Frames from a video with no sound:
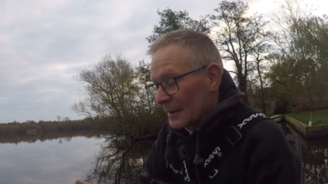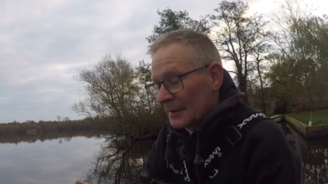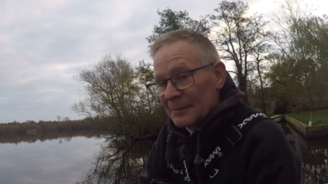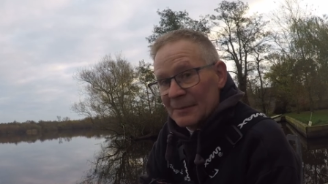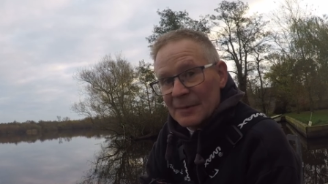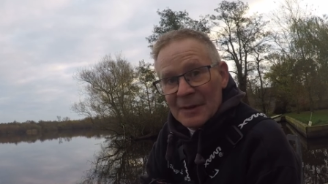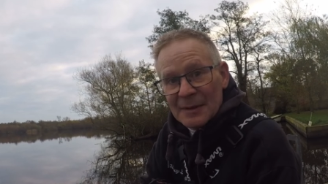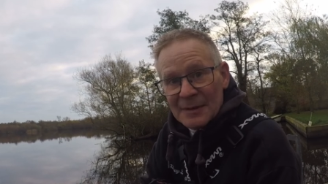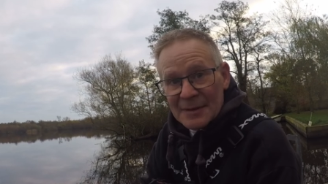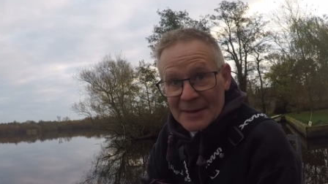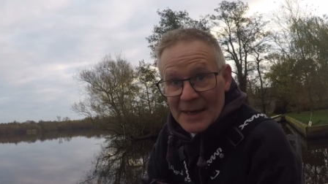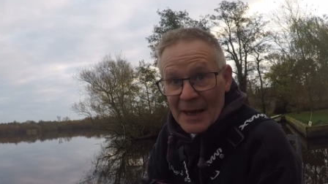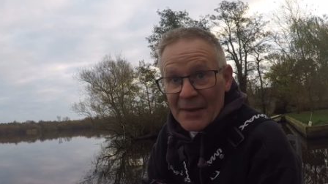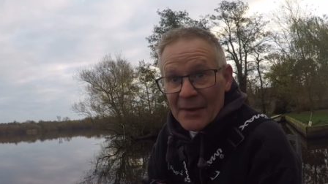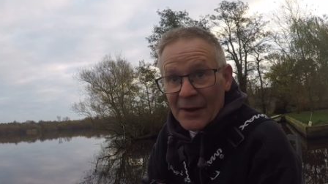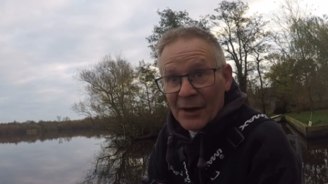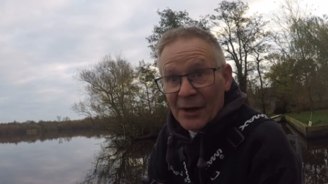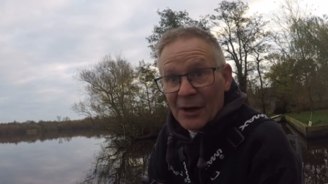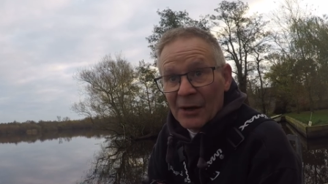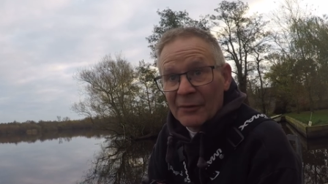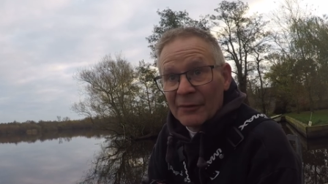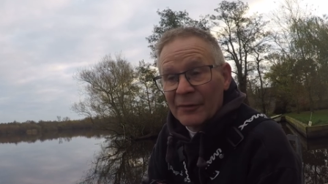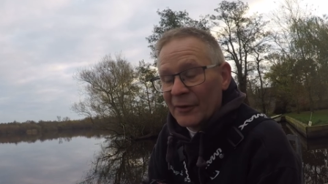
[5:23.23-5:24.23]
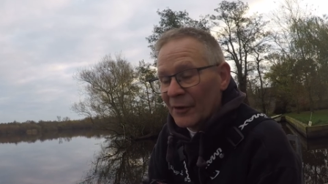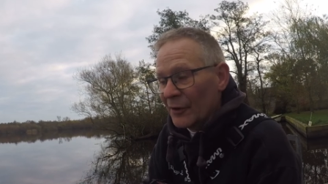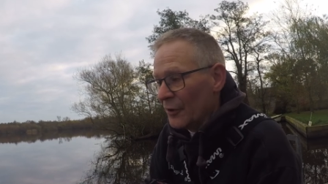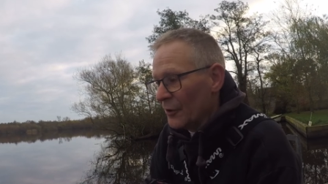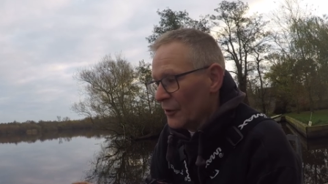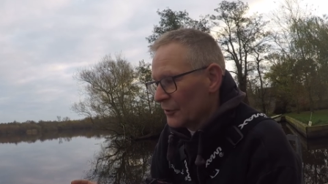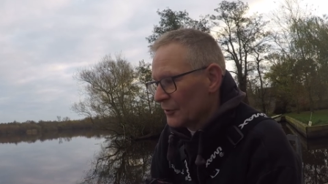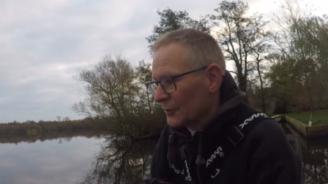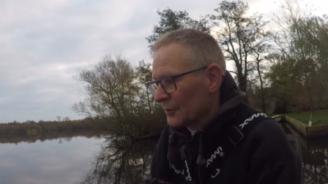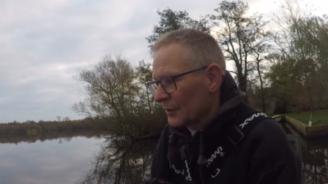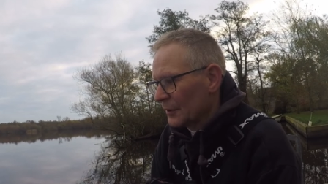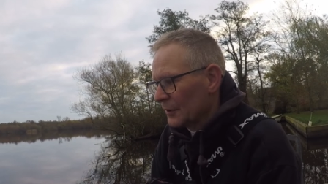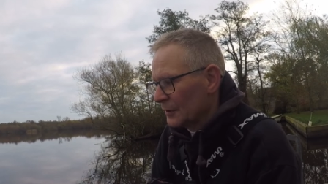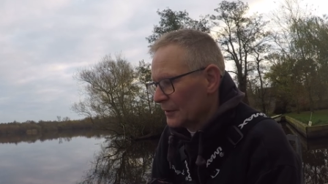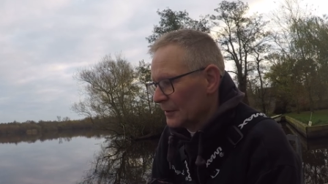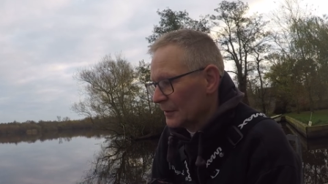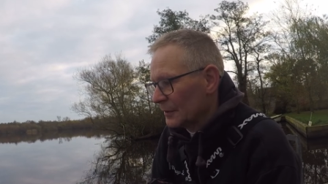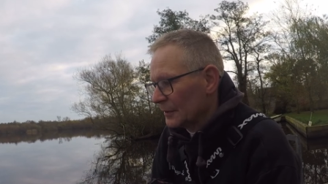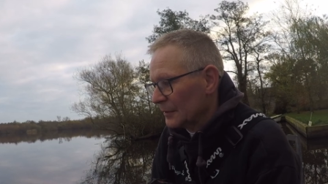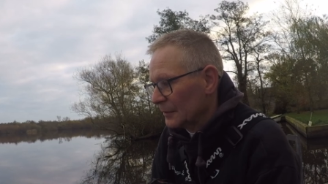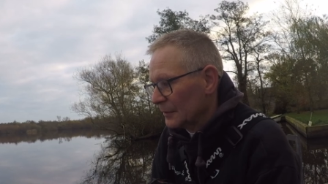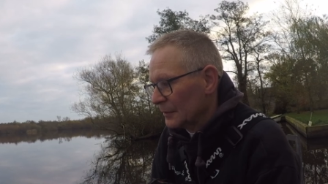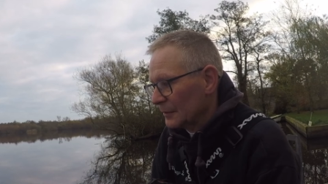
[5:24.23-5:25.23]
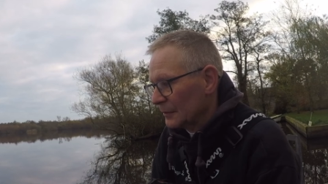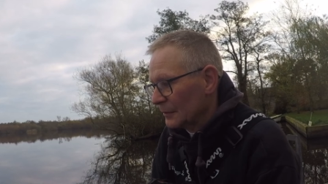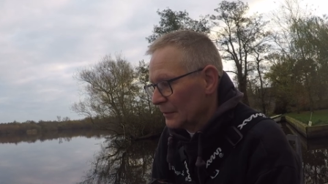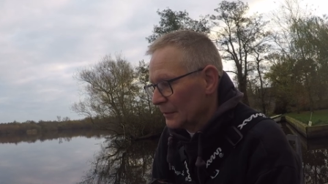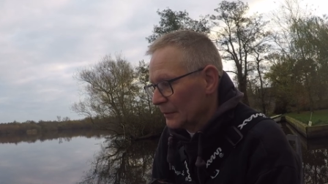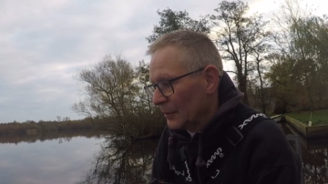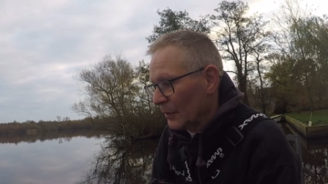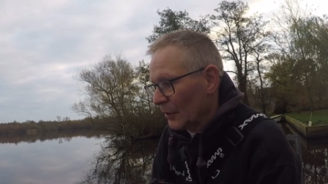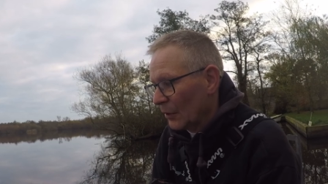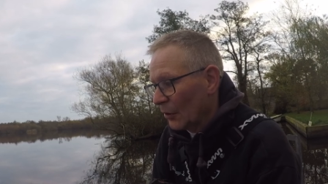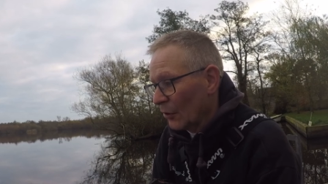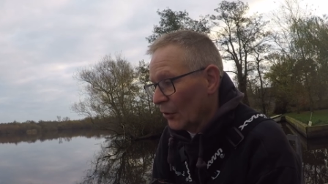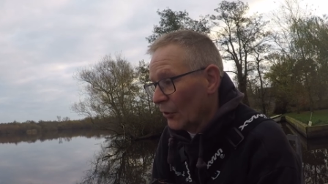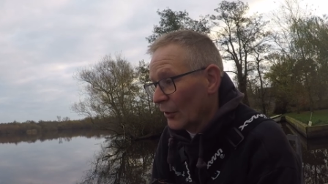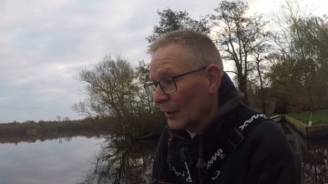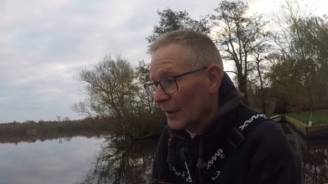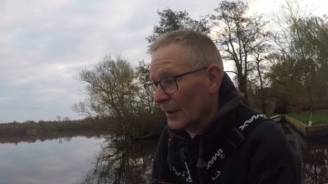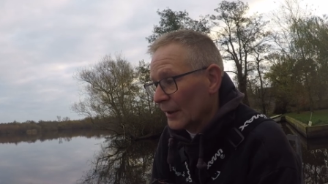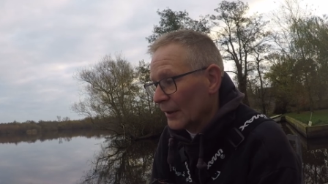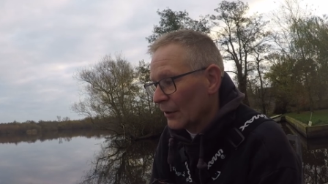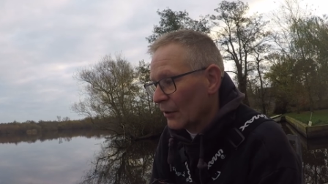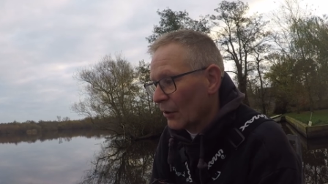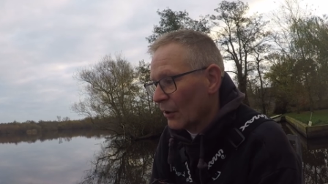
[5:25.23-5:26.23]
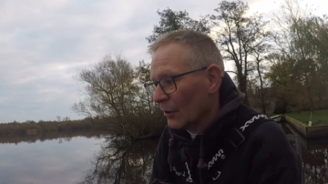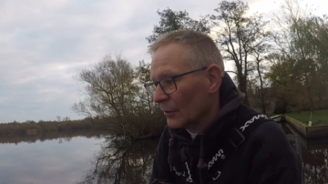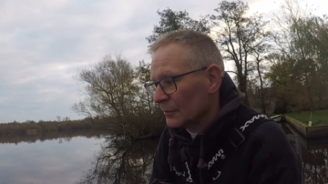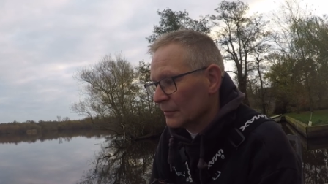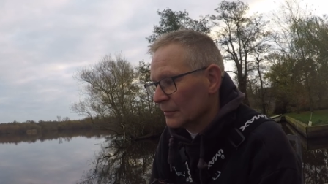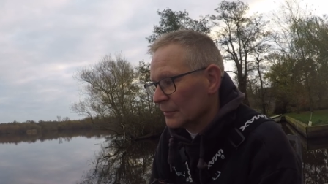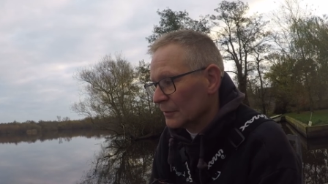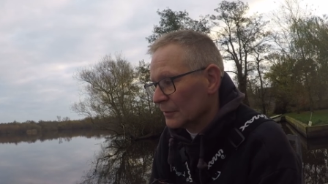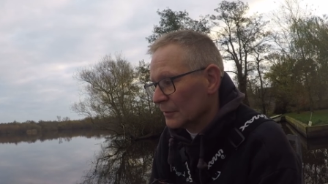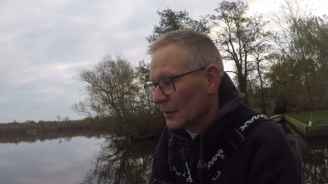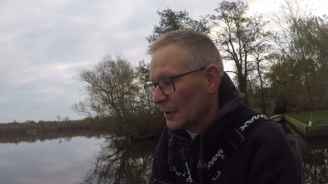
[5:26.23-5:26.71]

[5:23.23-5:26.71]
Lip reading: I'll set that up first. Put a hook link on.